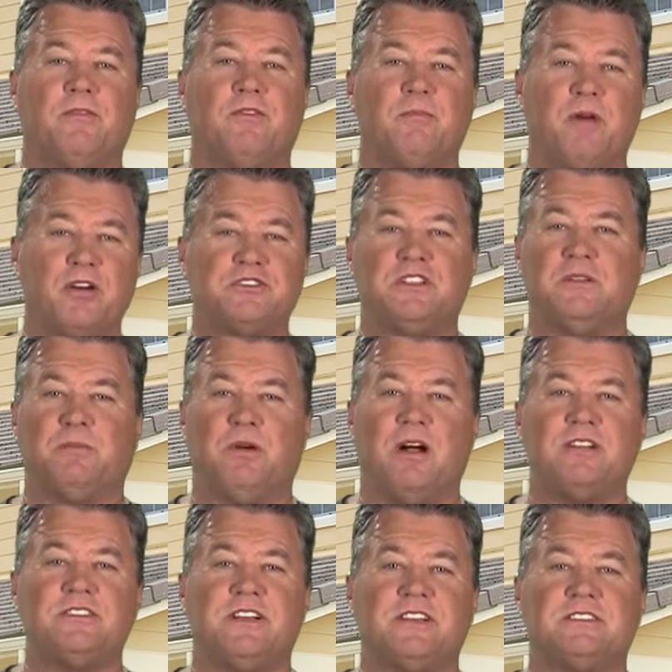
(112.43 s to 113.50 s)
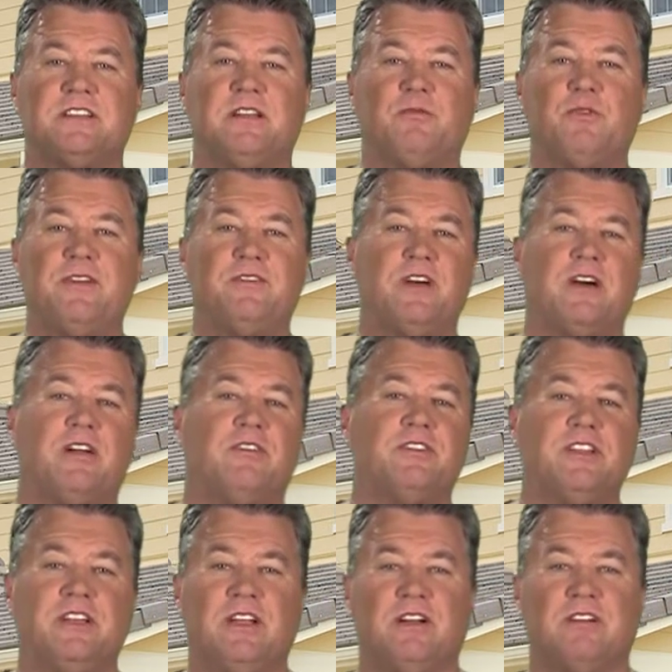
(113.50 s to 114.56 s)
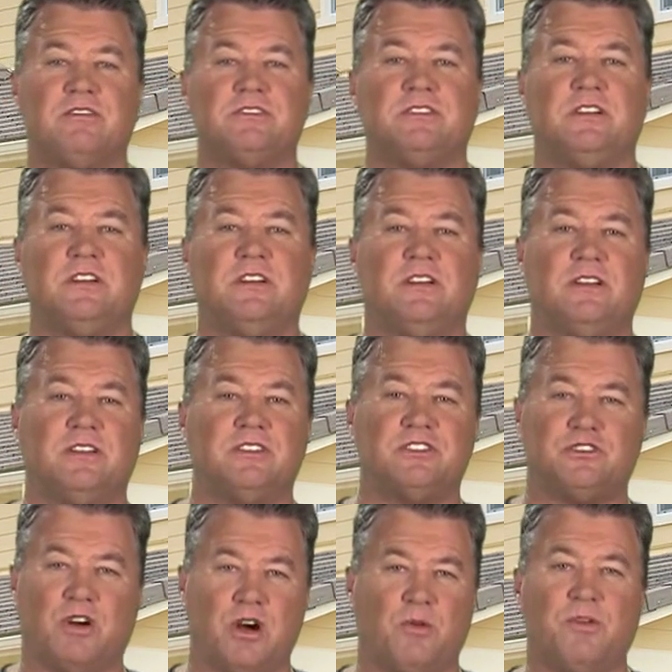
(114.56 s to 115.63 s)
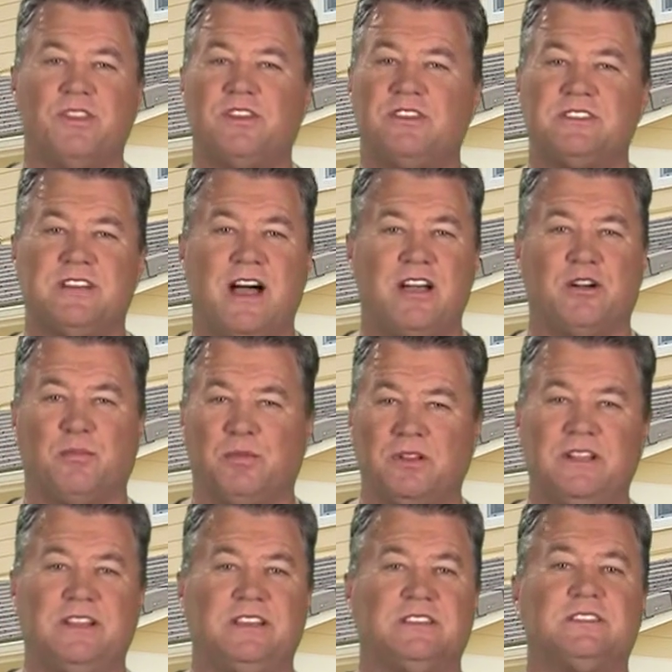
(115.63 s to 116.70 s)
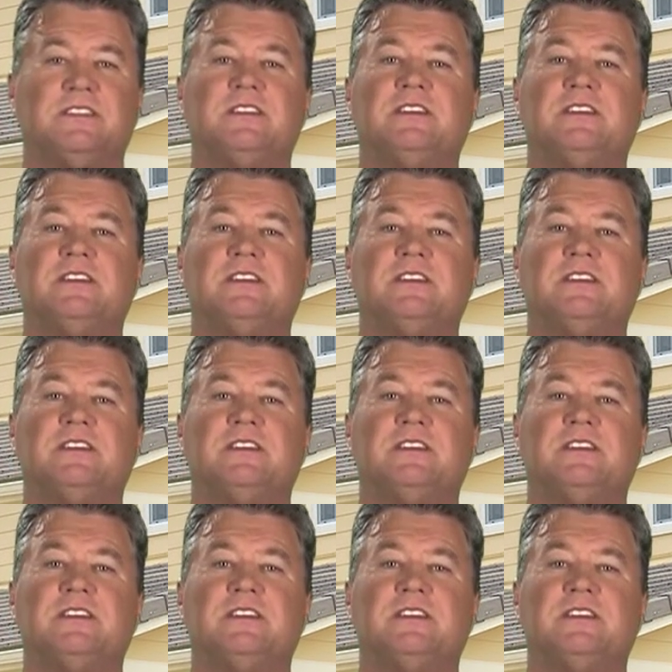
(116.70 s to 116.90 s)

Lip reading: For most of the projects that we've done over the years, start with a designer, please.